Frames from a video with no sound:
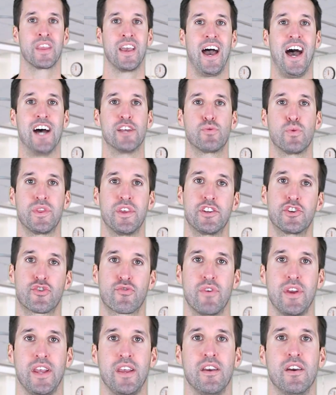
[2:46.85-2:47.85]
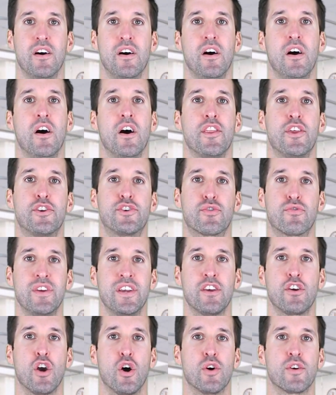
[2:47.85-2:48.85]
As with a tree, the
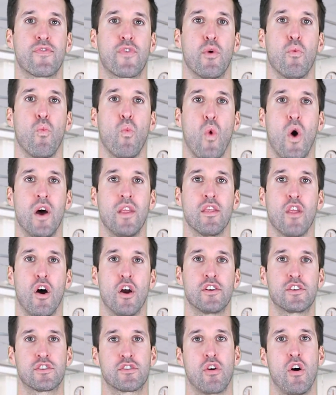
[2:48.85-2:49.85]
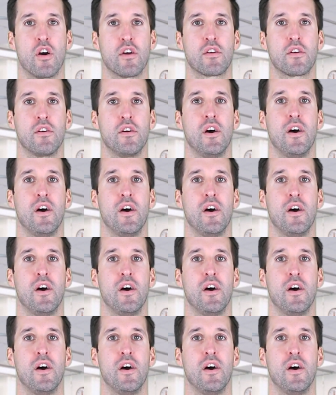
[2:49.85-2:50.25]
tree goes from one large trunk,